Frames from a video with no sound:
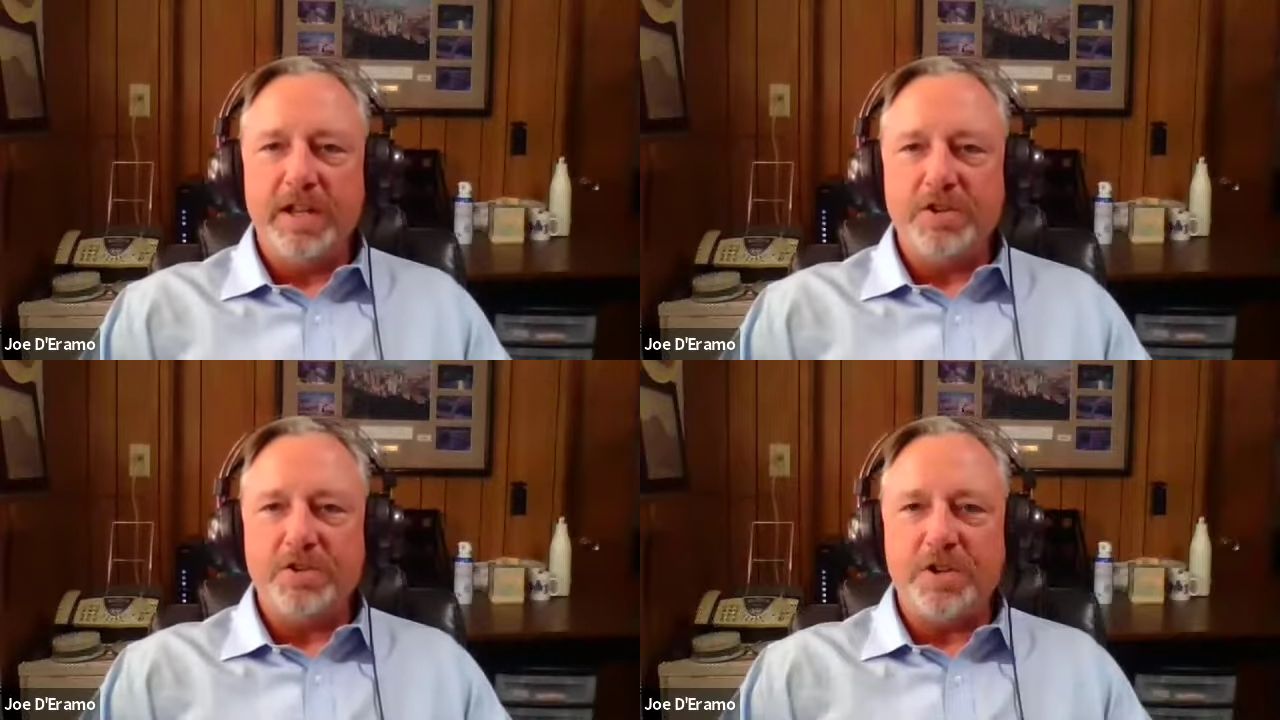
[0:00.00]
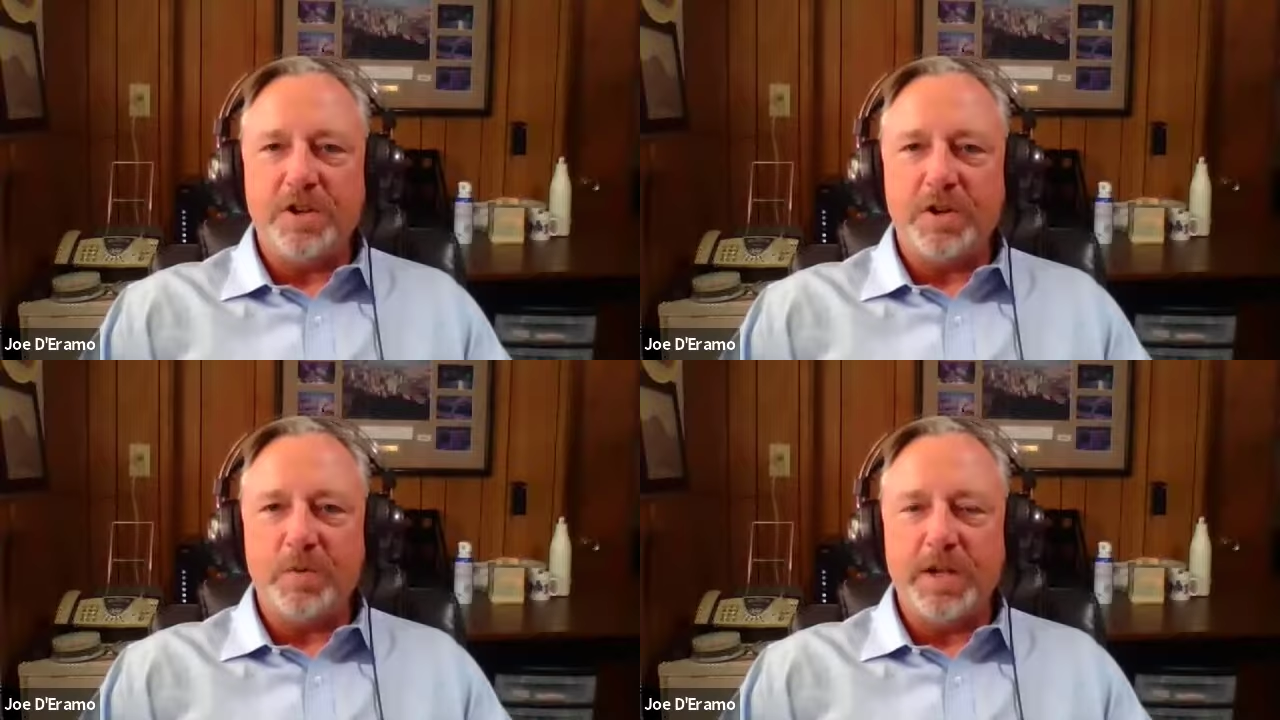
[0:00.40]
each
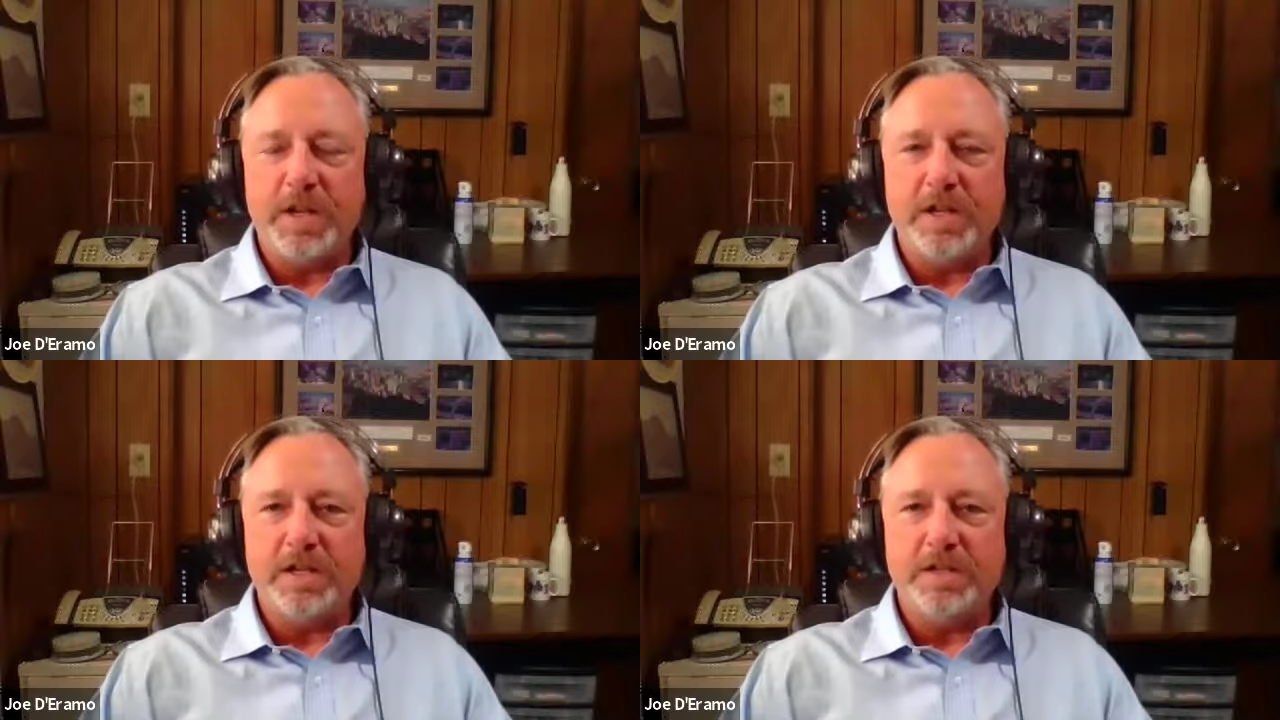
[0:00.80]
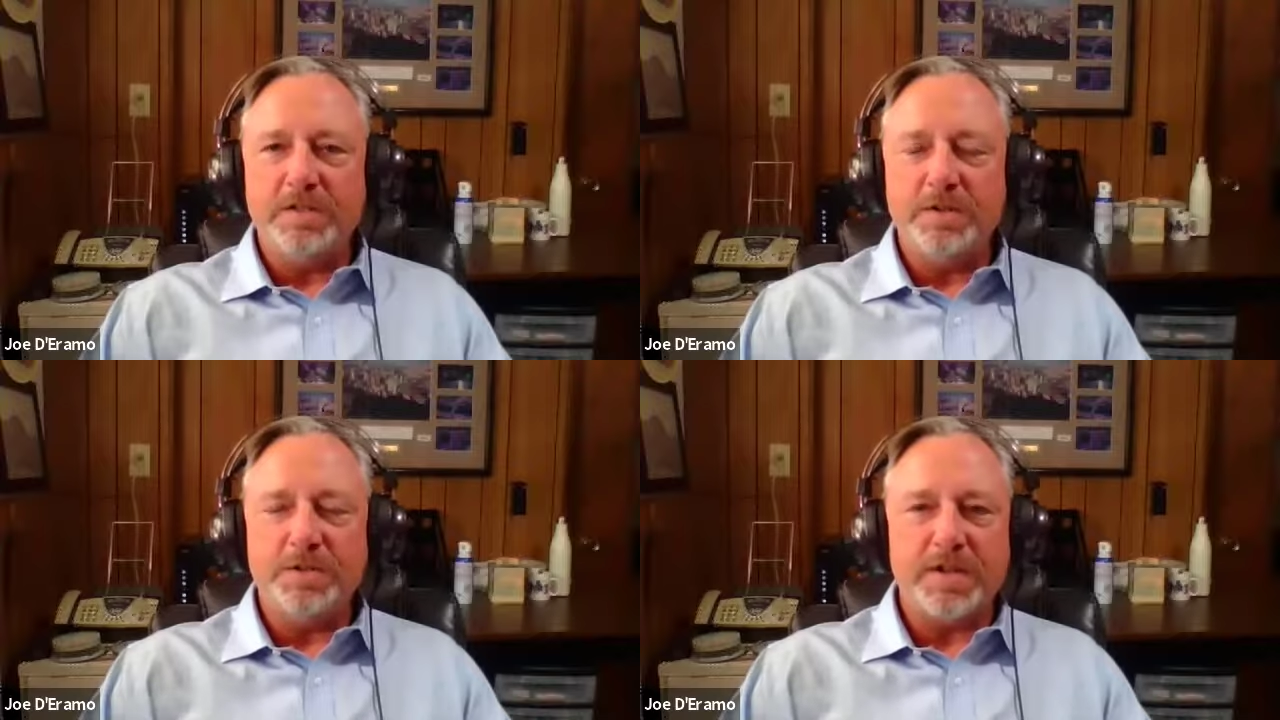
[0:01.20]
year we
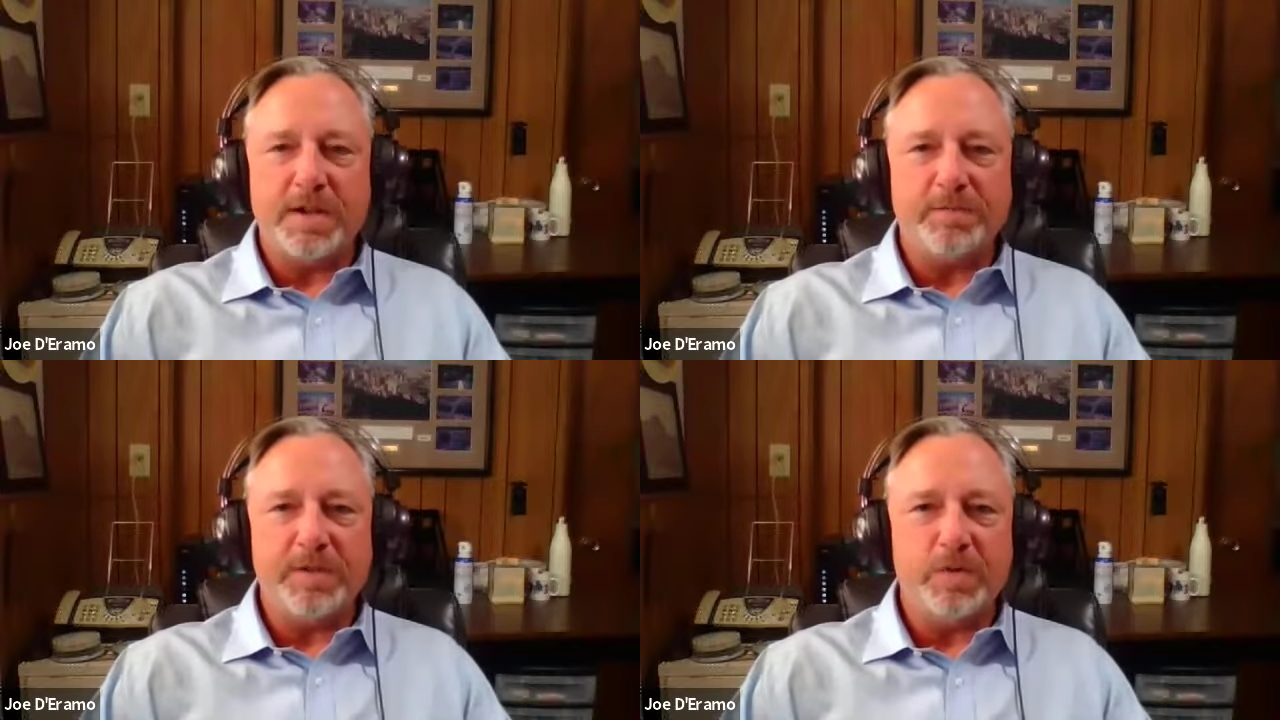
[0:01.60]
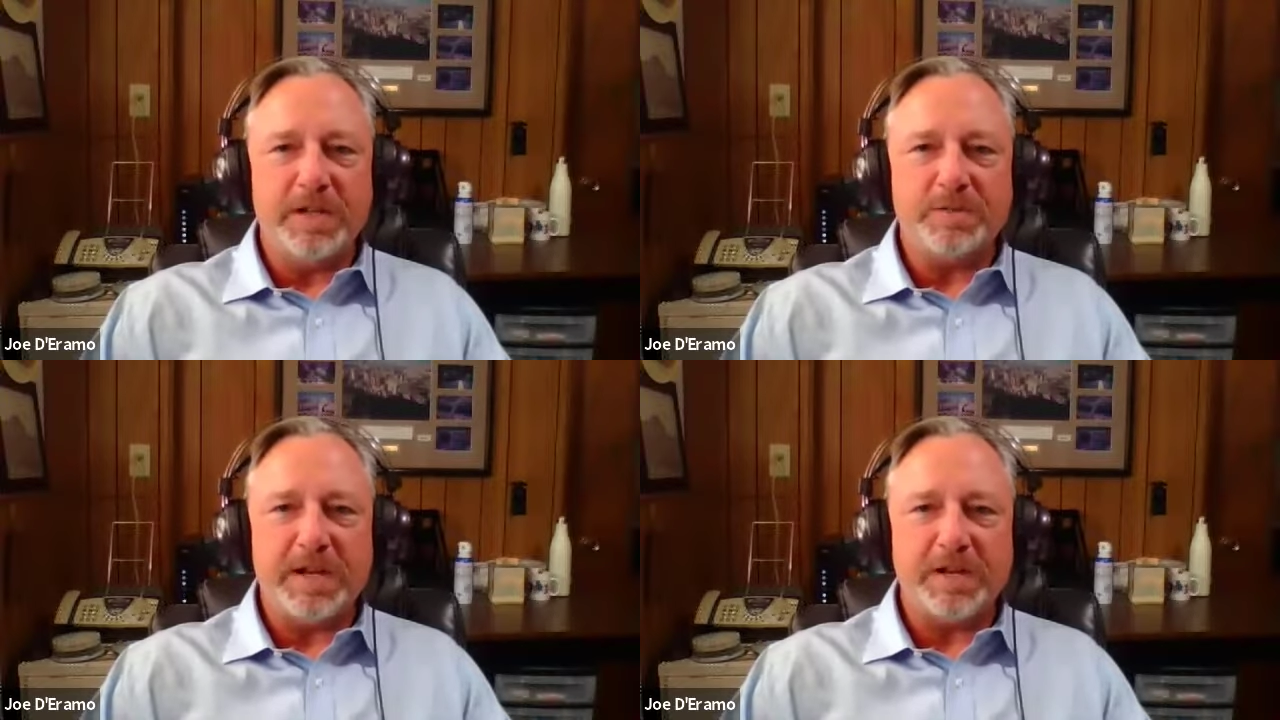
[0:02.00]
do something
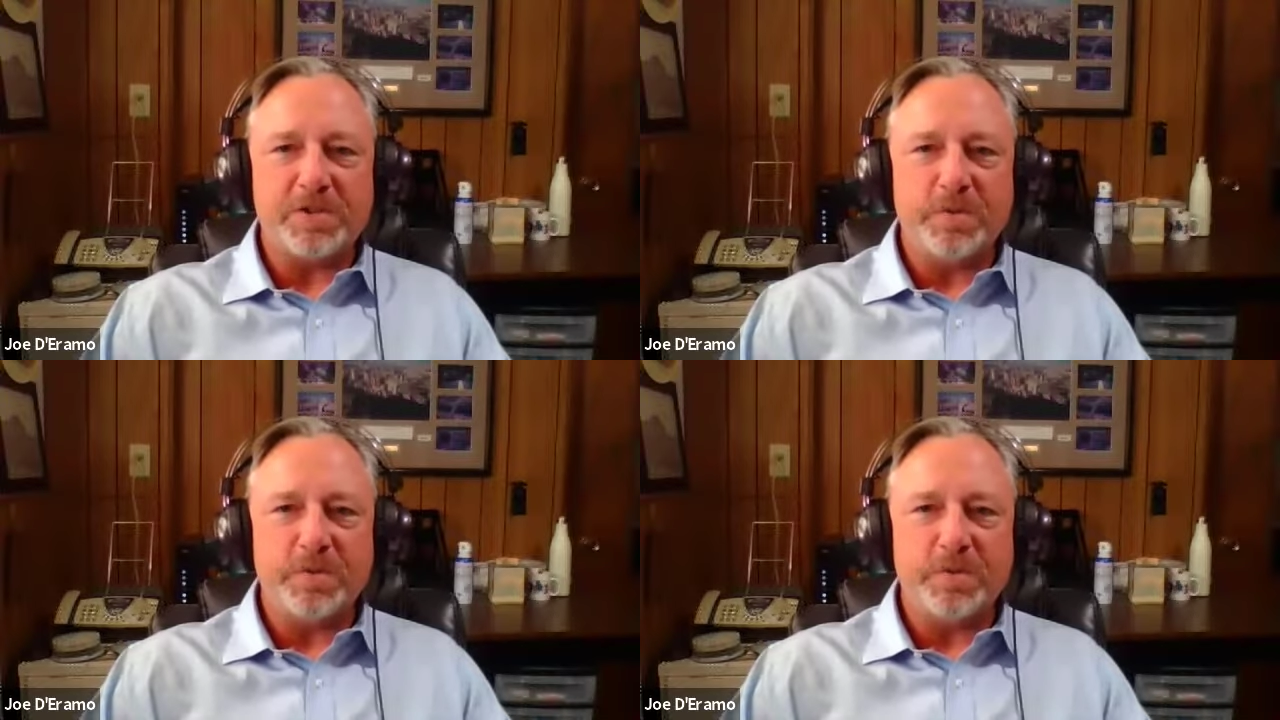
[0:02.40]
quite special.